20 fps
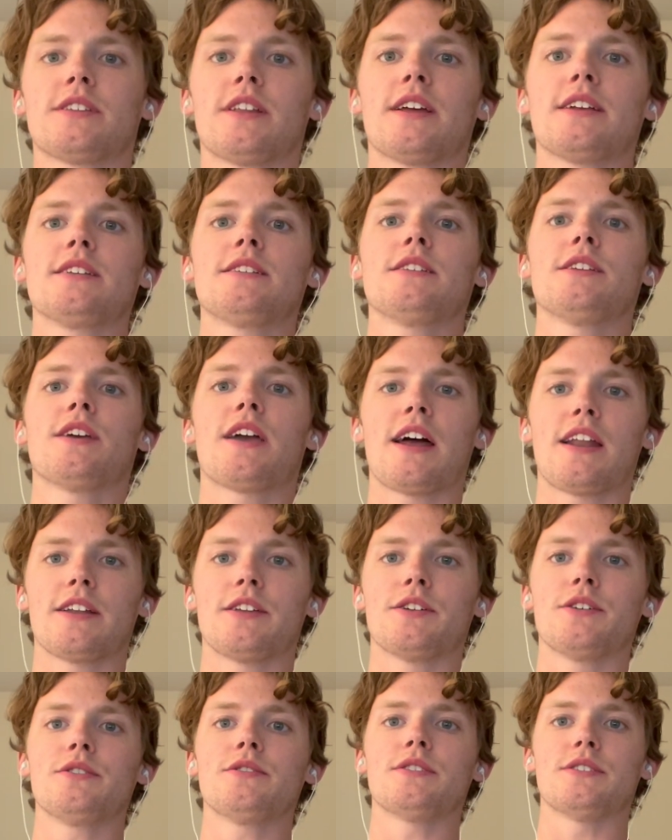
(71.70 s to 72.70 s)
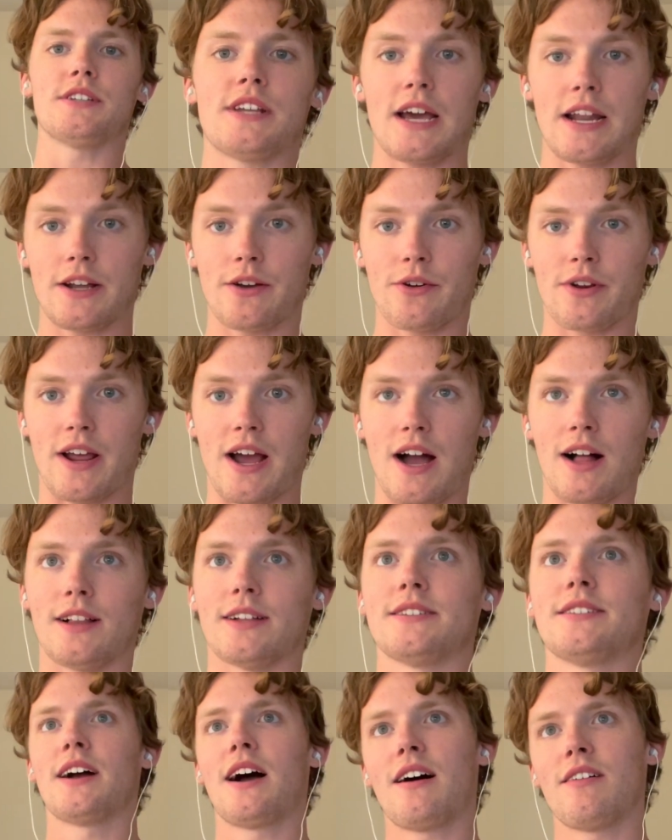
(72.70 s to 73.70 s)
thing you gotta do is you gotta go to
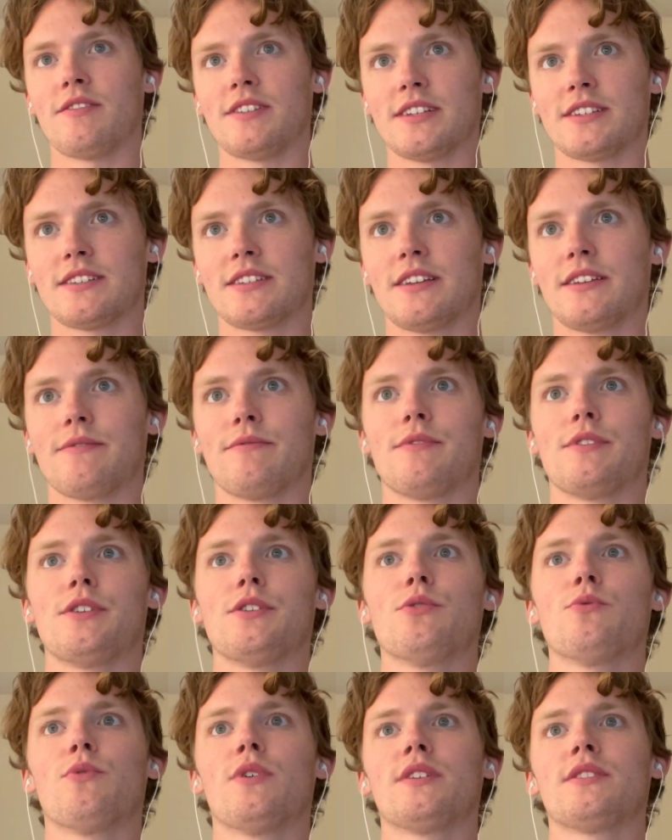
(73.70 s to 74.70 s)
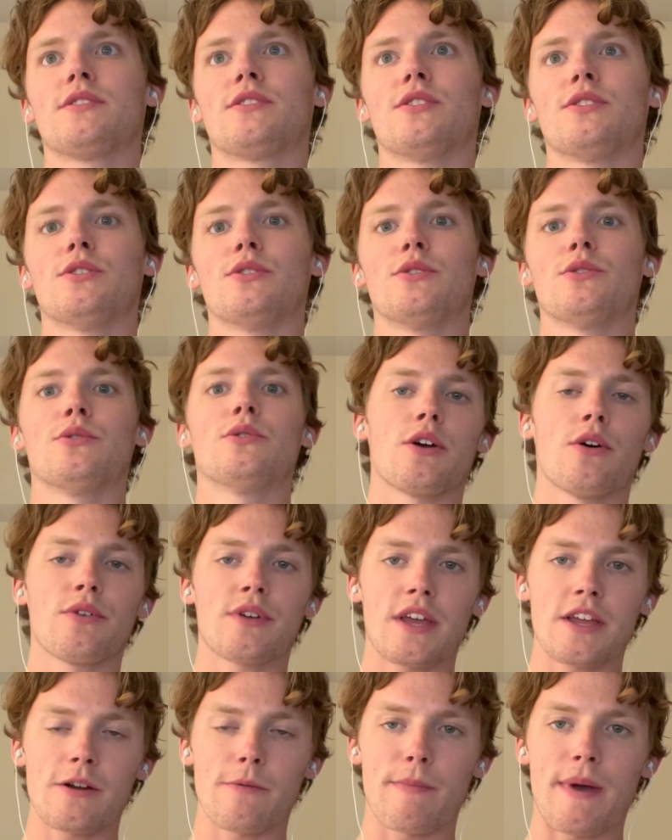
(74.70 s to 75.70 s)
college, obviously. You want to go
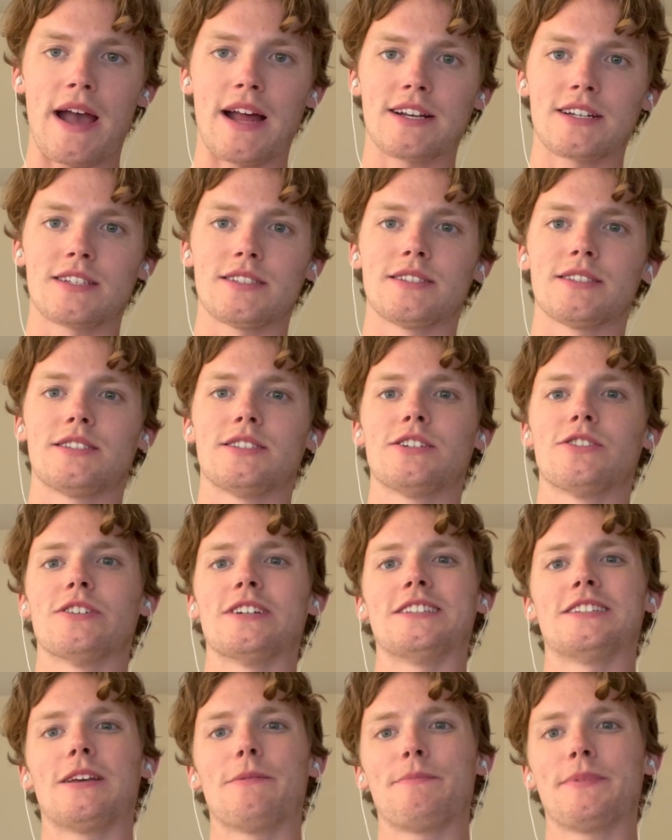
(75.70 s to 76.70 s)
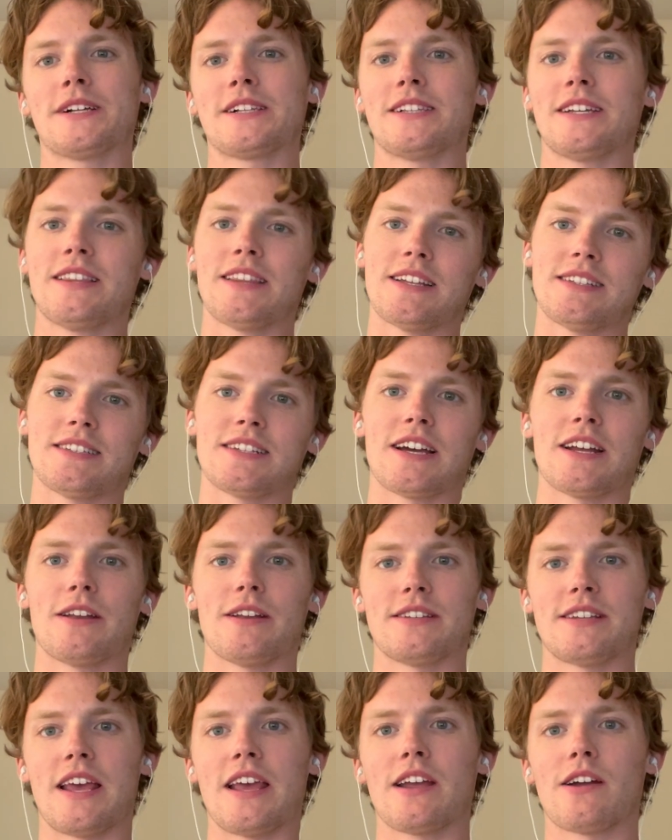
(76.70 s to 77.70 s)
get your bachelor's degree. Typically that's
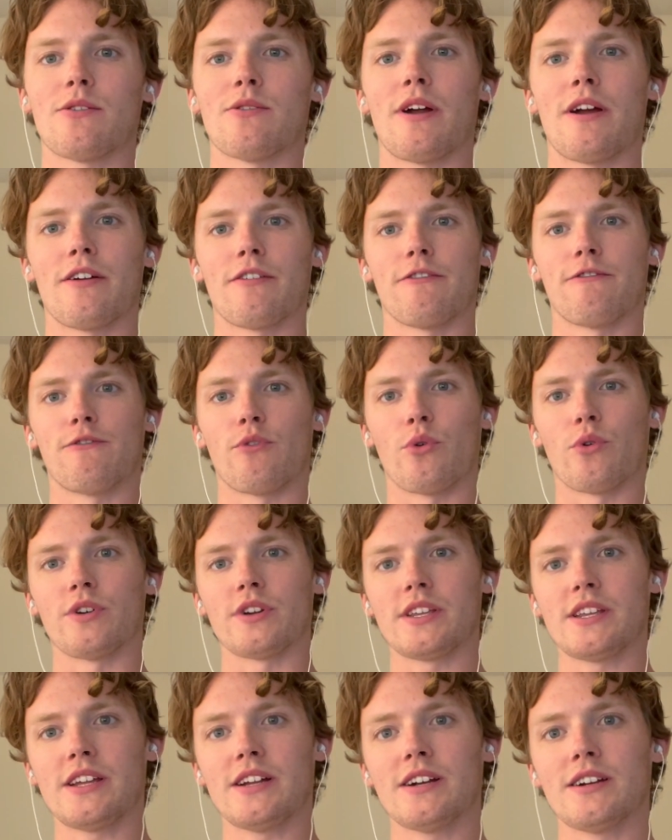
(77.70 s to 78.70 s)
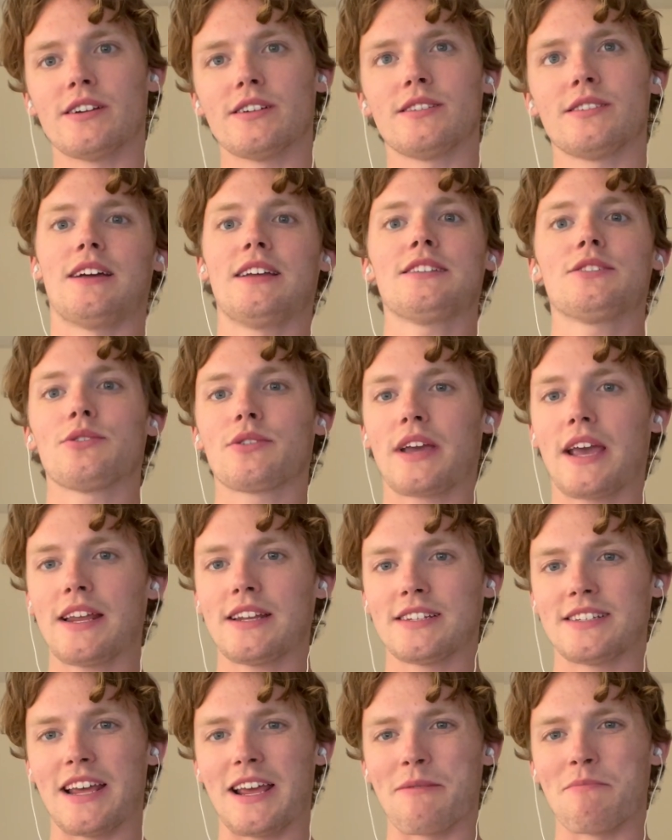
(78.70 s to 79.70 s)
gonna take around four years. It's okay
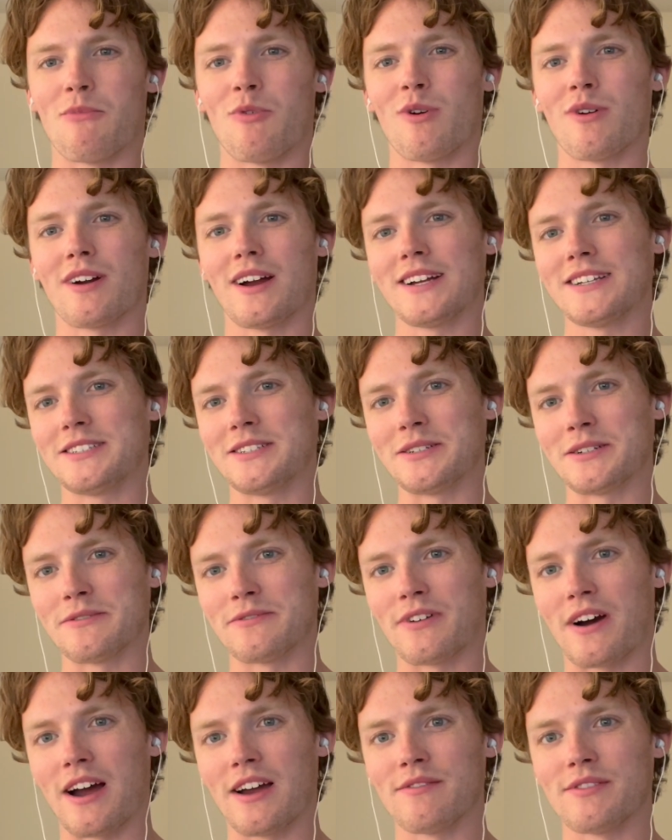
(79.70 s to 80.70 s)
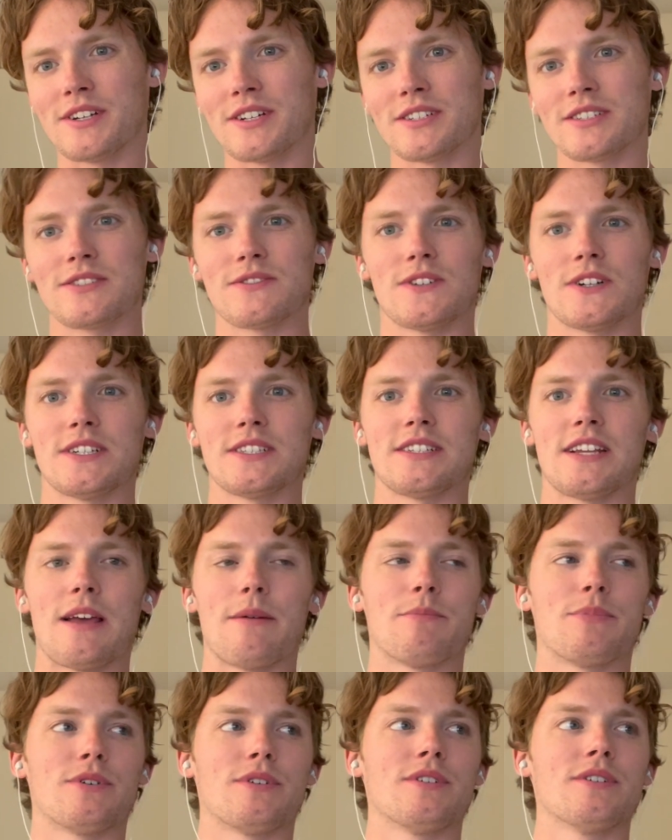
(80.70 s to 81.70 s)
to take more. I took five years, for
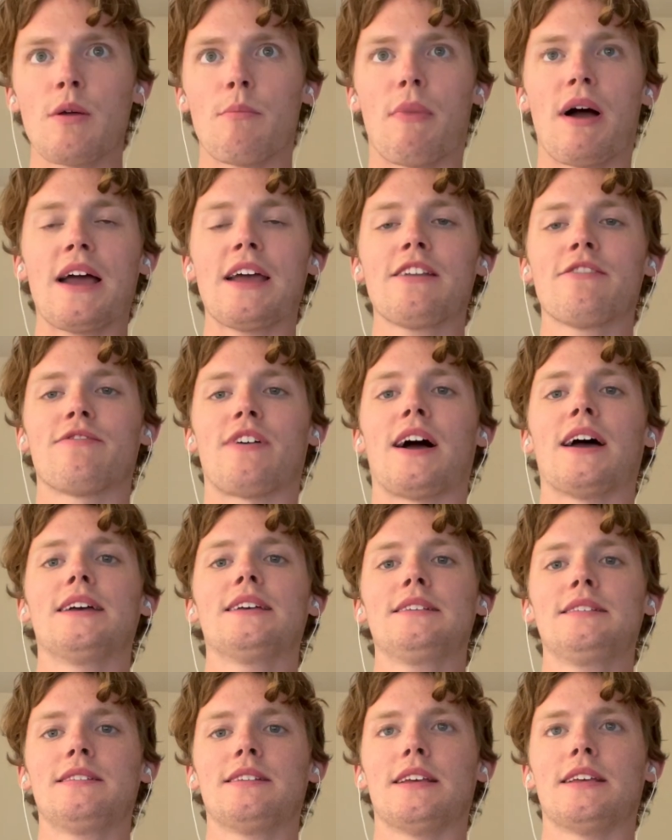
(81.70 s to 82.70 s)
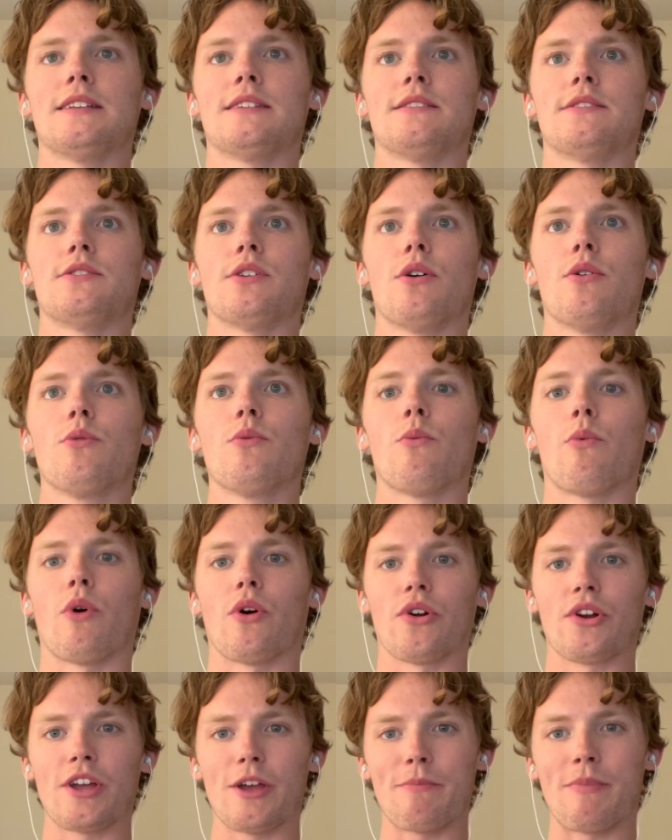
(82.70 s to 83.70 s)
example. My advice is don't
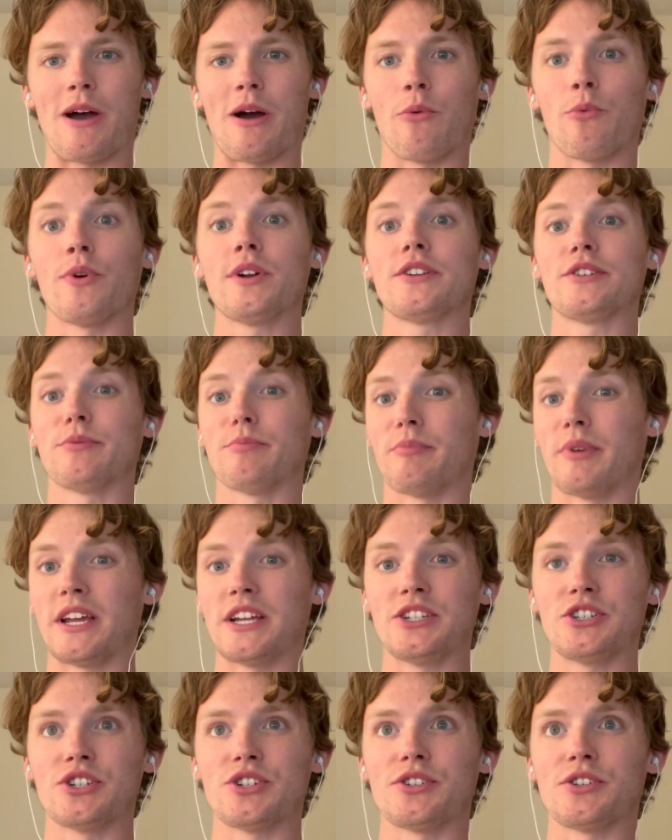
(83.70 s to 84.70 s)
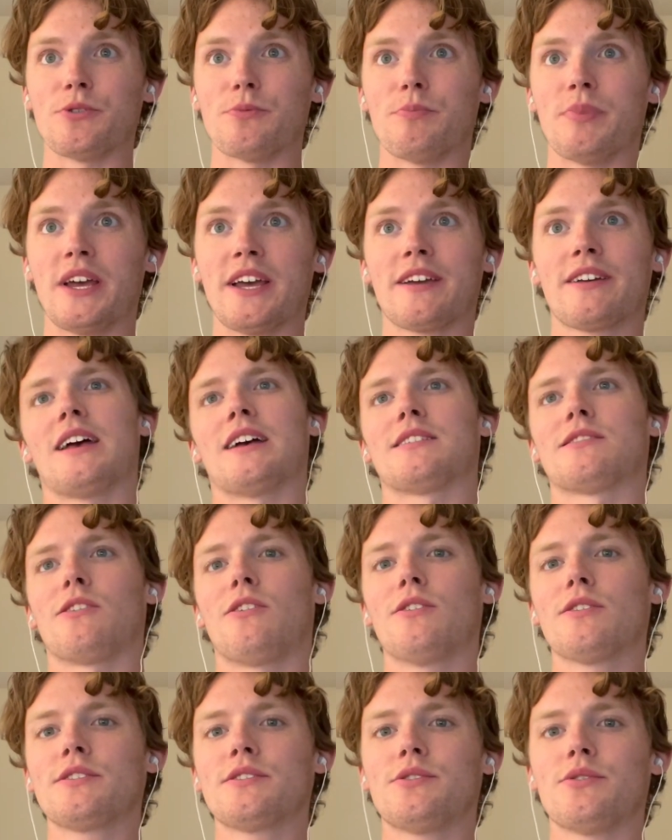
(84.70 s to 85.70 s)
worry about which major you pick. As
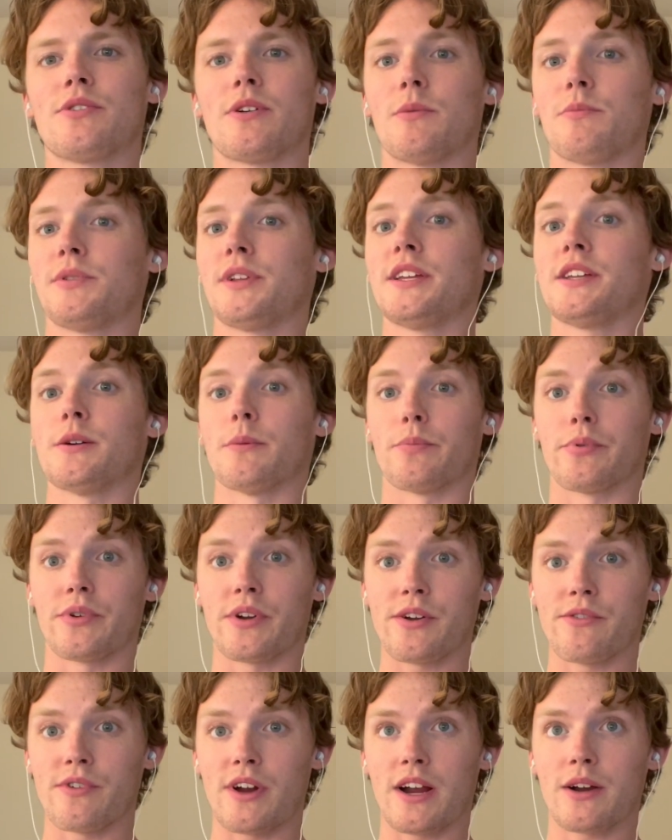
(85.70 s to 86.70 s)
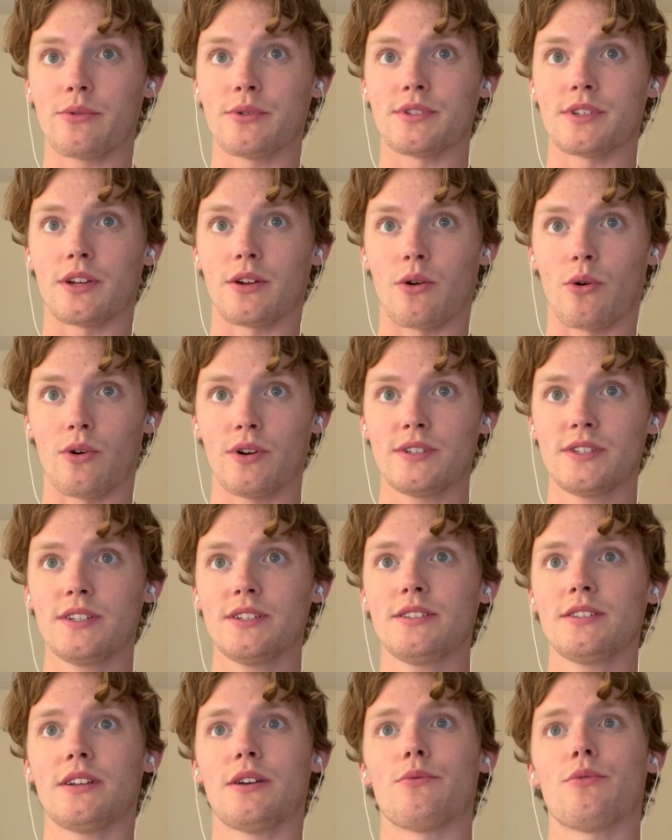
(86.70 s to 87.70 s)
long as you complete your prerequisite
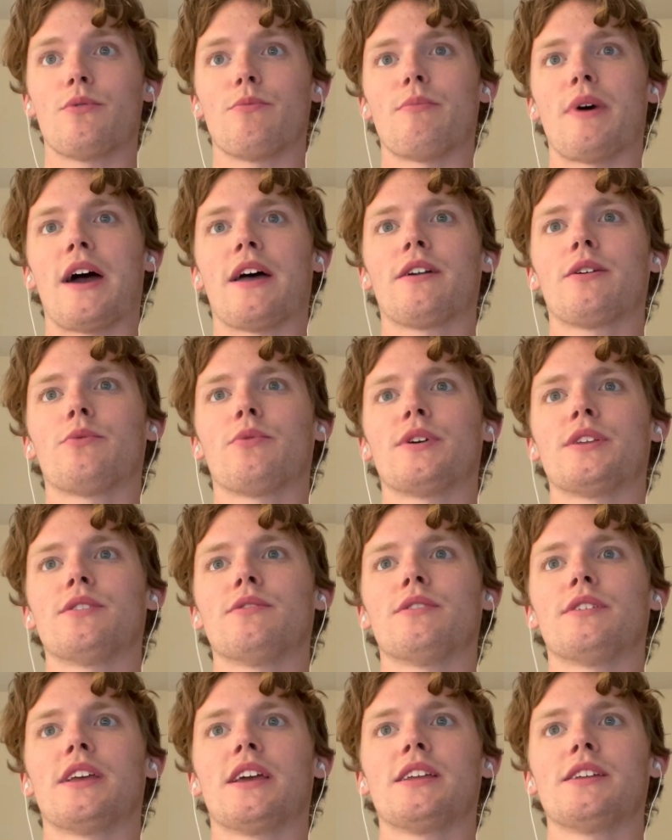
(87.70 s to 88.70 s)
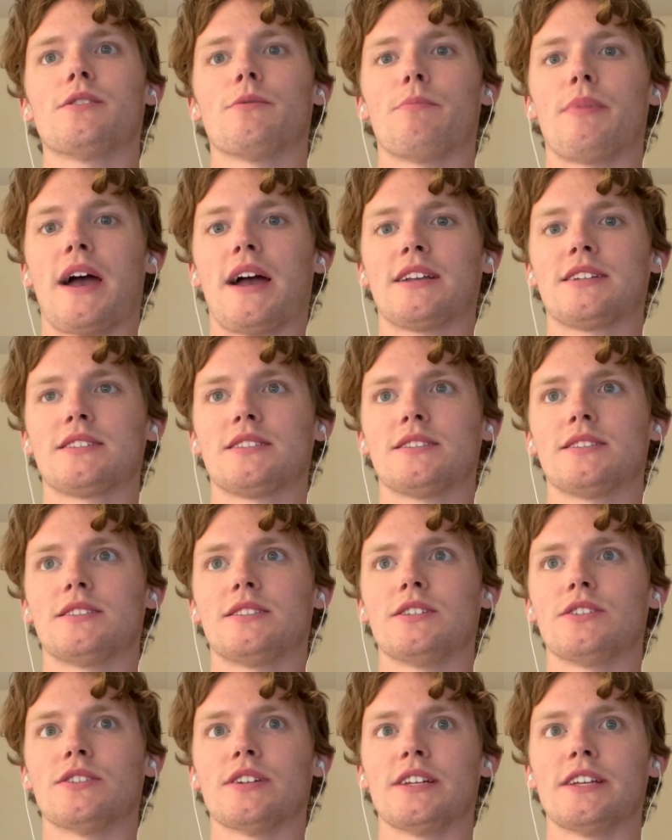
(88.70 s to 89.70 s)
courses, it won't matter what you get your bachelor's
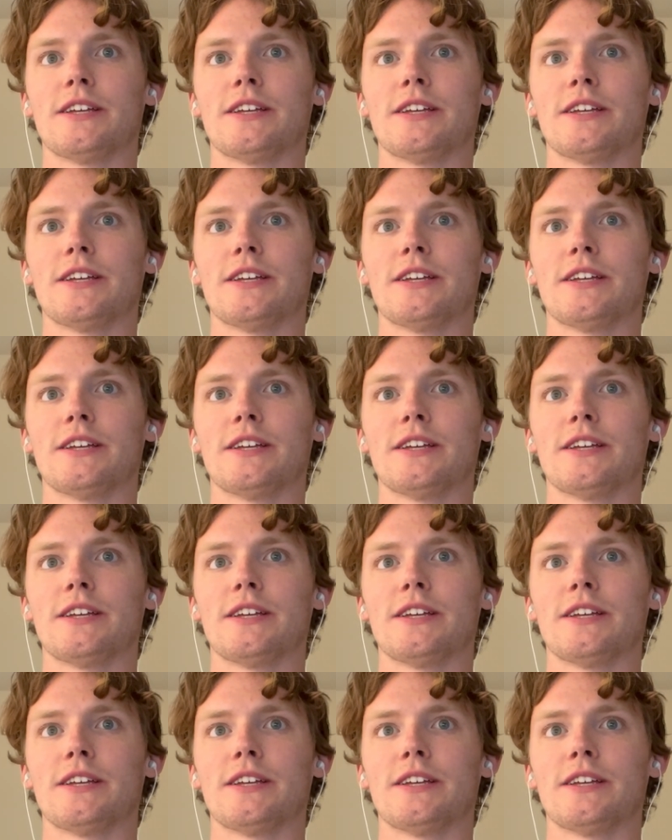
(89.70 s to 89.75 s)
degree